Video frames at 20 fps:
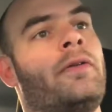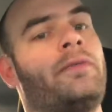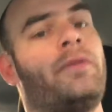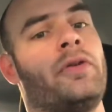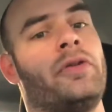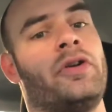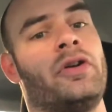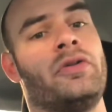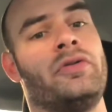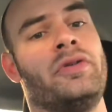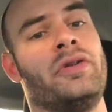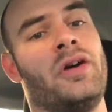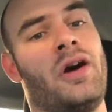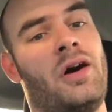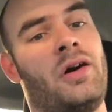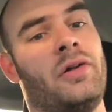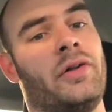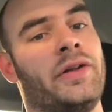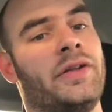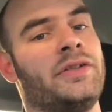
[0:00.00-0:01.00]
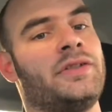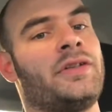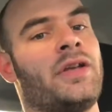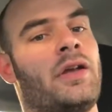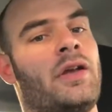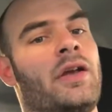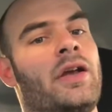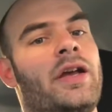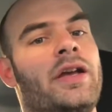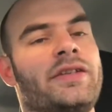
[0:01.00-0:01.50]
for their knowledge
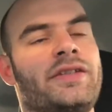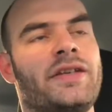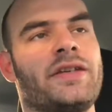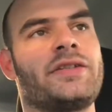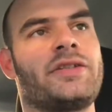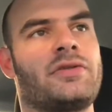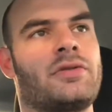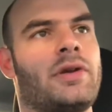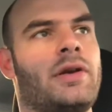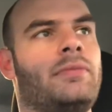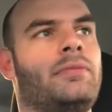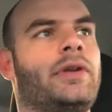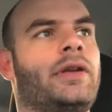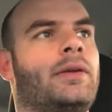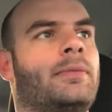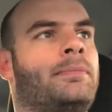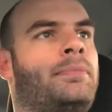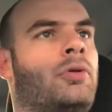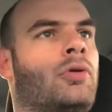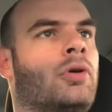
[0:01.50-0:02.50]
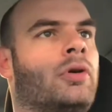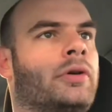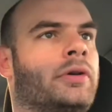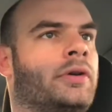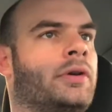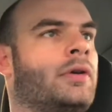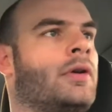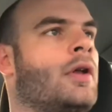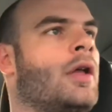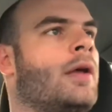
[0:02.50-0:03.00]
is extremely
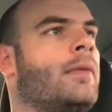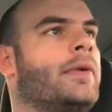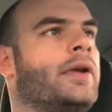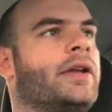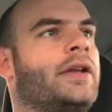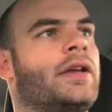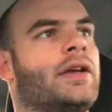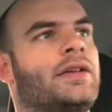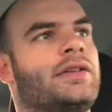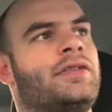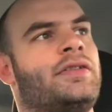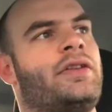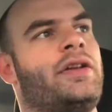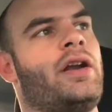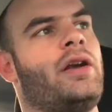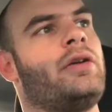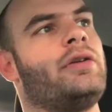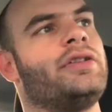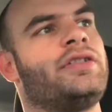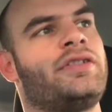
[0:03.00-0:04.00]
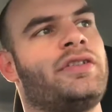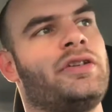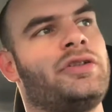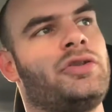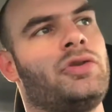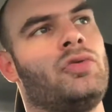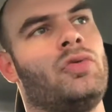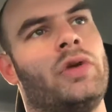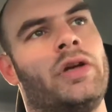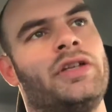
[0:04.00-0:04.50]
important, because there is
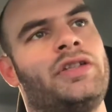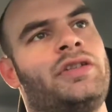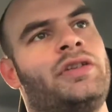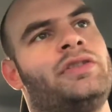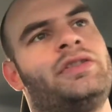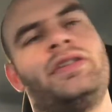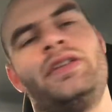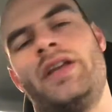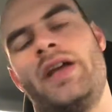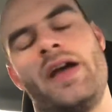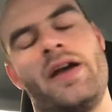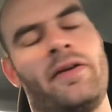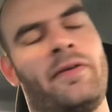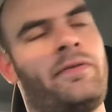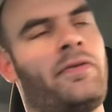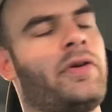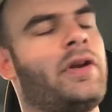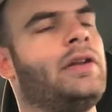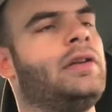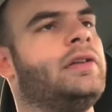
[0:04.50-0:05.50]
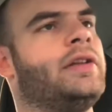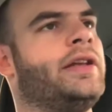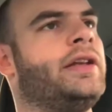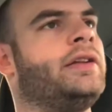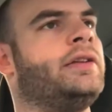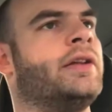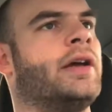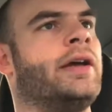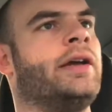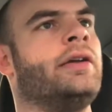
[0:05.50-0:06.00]
situations in every
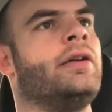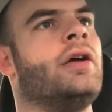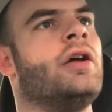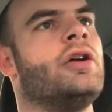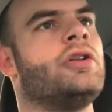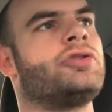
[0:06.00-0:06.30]
league night